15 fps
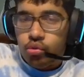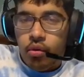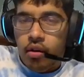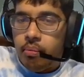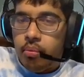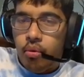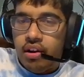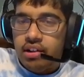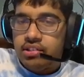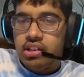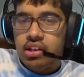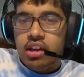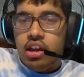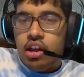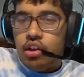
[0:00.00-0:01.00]
12 points.
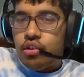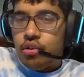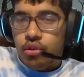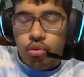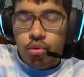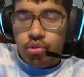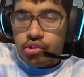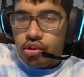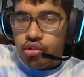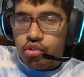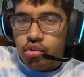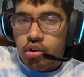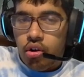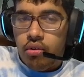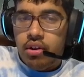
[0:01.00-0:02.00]
cruise
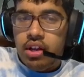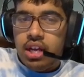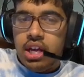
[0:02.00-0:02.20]
control.